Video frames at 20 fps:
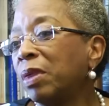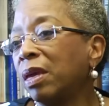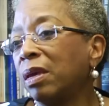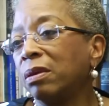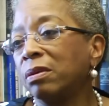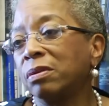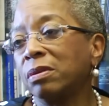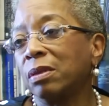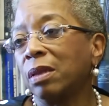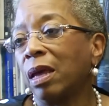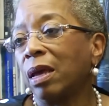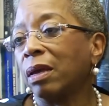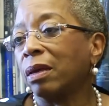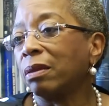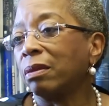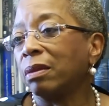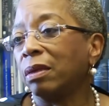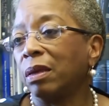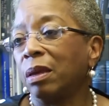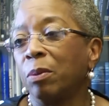things like
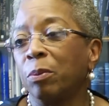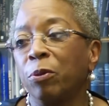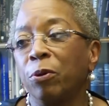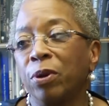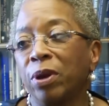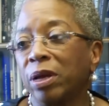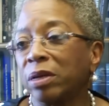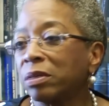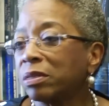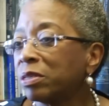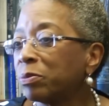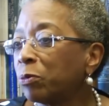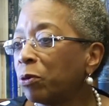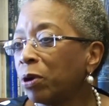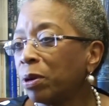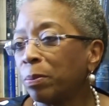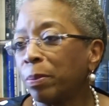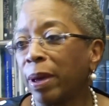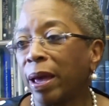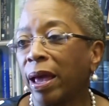the
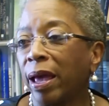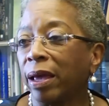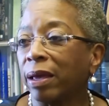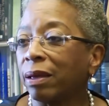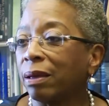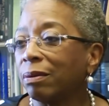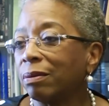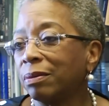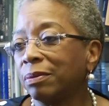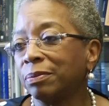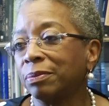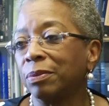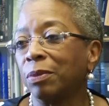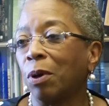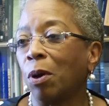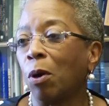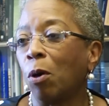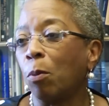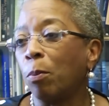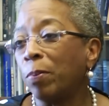Import-Export Bank,
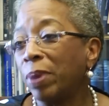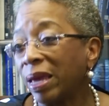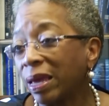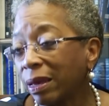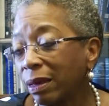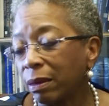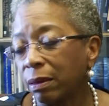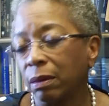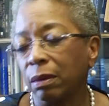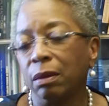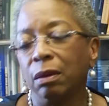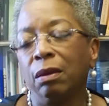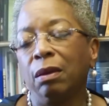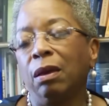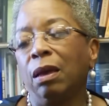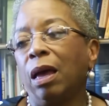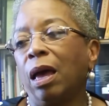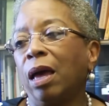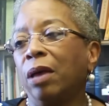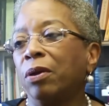OPIC,
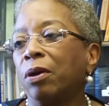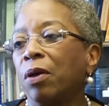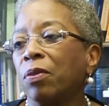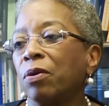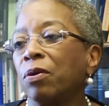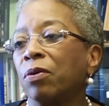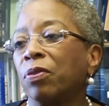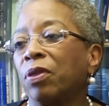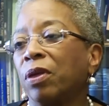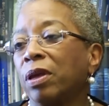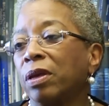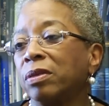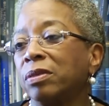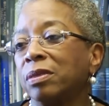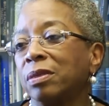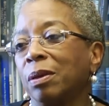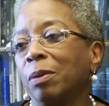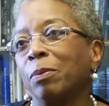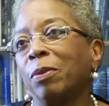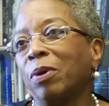and other
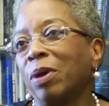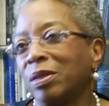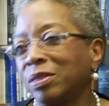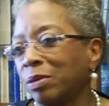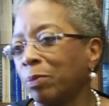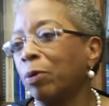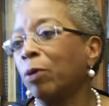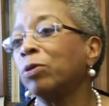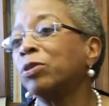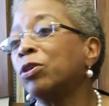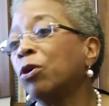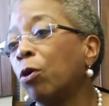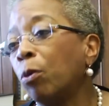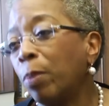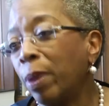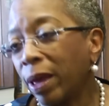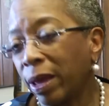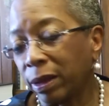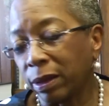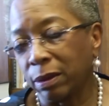things as opposed to
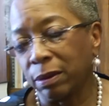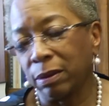OPEC,